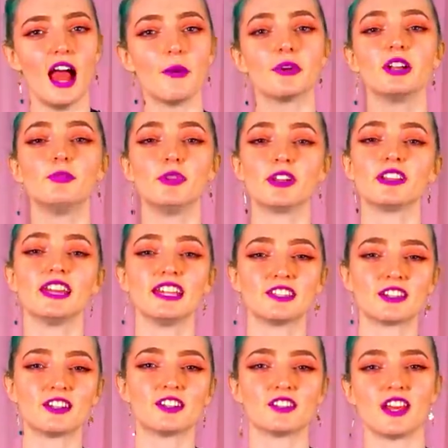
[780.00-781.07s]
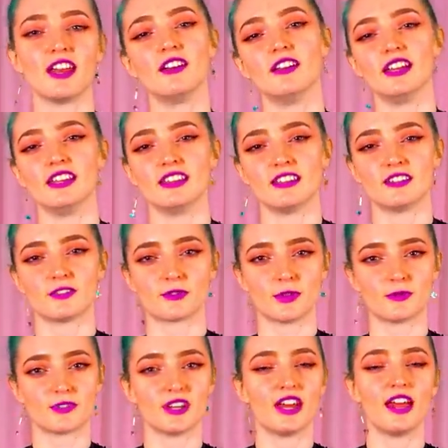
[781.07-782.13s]
I'm gonna put a link to her channel in the
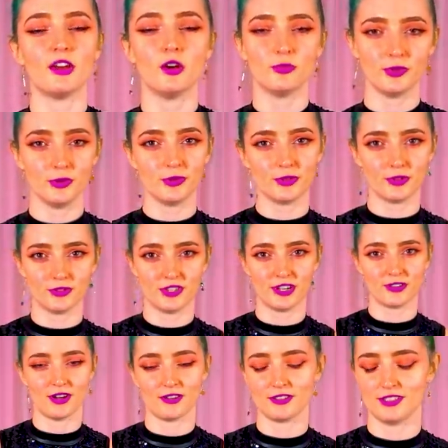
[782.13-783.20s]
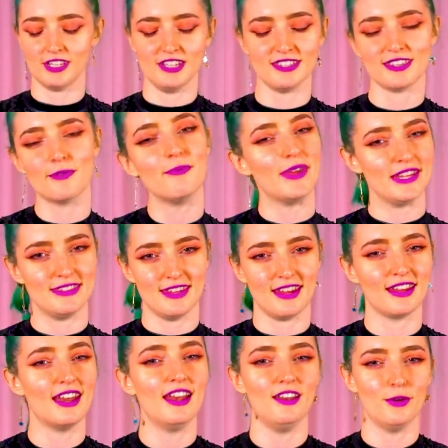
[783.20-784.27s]
description. I hope you will go check her out. She's
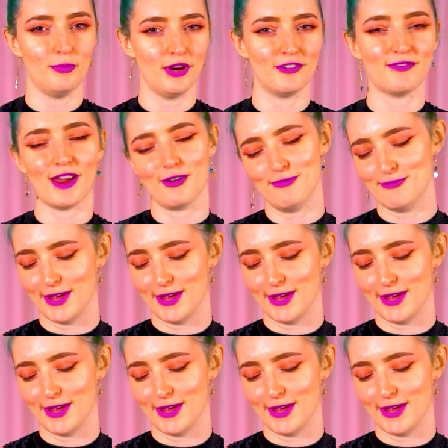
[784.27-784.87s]
amazing and I love her very